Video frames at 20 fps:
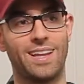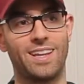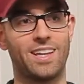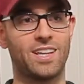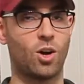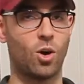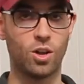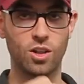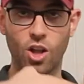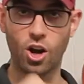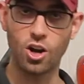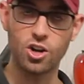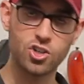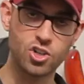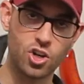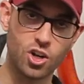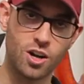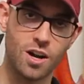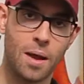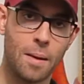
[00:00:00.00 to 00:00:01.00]
a
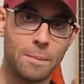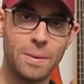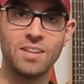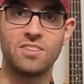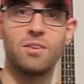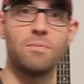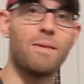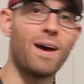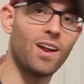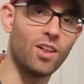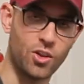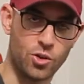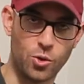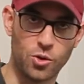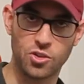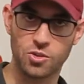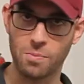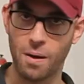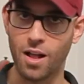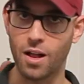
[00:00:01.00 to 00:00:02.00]
larger piece of metal into a
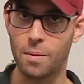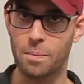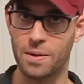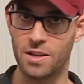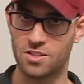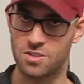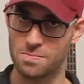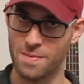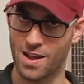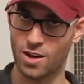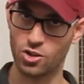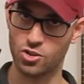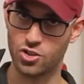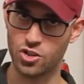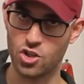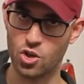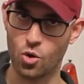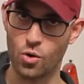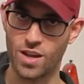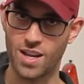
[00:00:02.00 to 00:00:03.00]
smaller piece of metal,
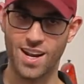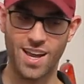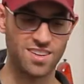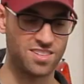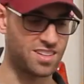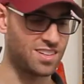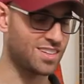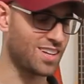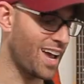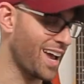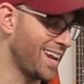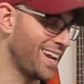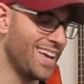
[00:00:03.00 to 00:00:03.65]
securing it nice and tight.